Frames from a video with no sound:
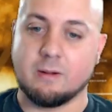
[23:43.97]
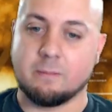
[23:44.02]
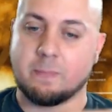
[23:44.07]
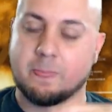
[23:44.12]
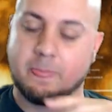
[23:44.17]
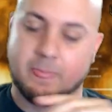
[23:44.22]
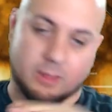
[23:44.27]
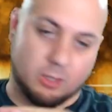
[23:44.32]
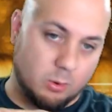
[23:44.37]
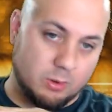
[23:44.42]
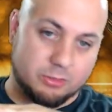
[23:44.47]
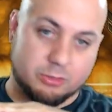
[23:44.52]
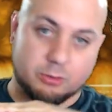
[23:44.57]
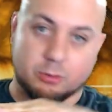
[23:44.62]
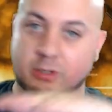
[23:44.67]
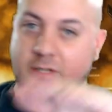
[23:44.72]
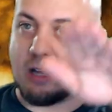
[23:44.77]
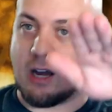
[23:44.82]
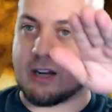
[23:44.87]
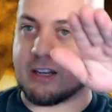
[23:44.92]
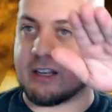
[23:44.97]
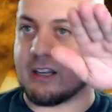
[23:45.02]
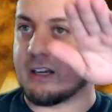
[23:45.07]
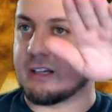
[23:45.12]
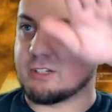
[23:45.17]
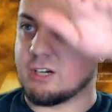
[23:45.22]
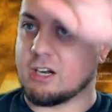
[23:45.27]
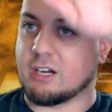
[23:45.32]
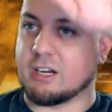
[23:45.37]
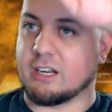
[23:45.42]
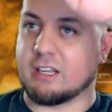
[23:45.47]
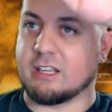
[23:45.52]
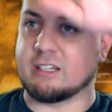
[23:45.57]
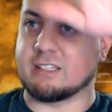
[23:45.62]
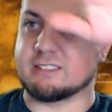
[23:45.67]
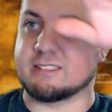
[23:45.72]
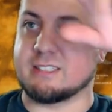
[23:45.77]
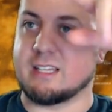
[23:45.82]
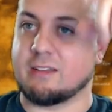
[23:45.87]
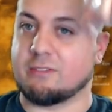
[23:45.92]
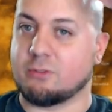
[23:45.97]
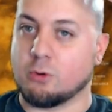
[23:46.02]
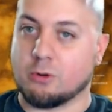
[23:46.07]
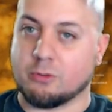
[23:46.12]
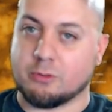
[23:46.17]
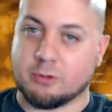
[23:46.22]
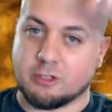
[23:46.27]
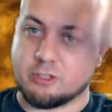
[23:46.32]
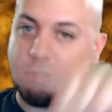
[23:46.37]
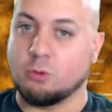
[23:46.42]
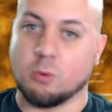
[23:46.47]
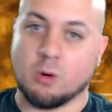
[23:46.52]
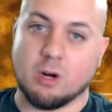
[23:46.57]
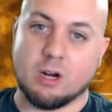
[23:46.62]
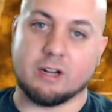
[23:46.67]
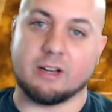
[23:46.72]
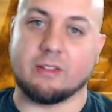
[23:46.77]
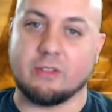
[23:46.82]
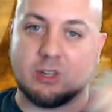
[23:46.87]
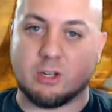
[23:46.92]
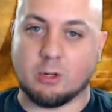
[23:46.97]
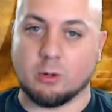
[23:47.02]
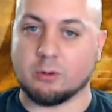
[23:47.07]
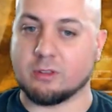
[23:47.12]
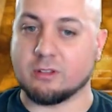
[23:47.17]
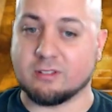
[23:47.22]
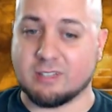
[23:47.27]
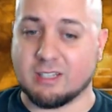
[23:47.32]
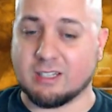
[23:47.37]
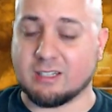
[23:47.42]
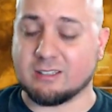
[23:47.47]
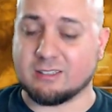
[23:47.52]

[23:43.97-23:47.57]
going through and locking on target, getting set 4, 3, 2, 1, and then going through the second.